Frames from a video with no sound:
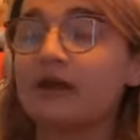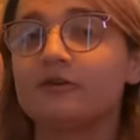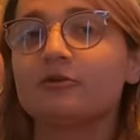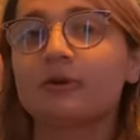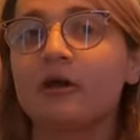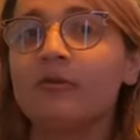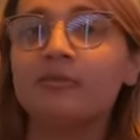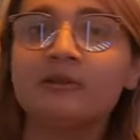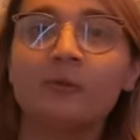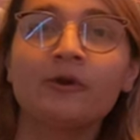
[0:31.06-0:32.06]
And you're
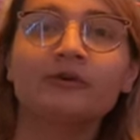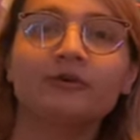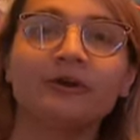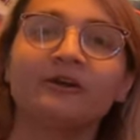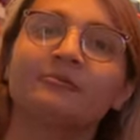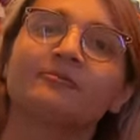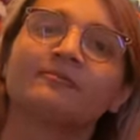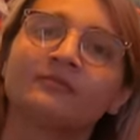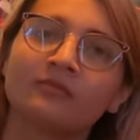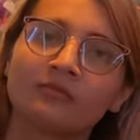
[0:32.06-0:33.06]
probably wondering,
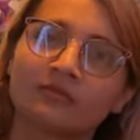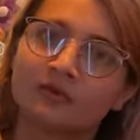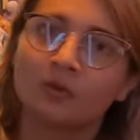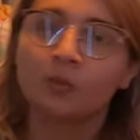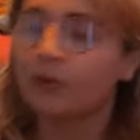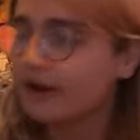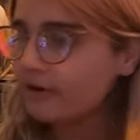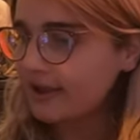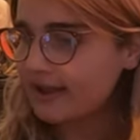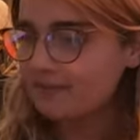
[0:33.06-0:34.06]

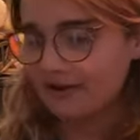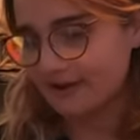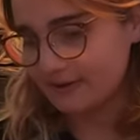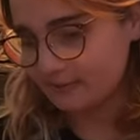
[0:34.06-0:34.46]
where am I?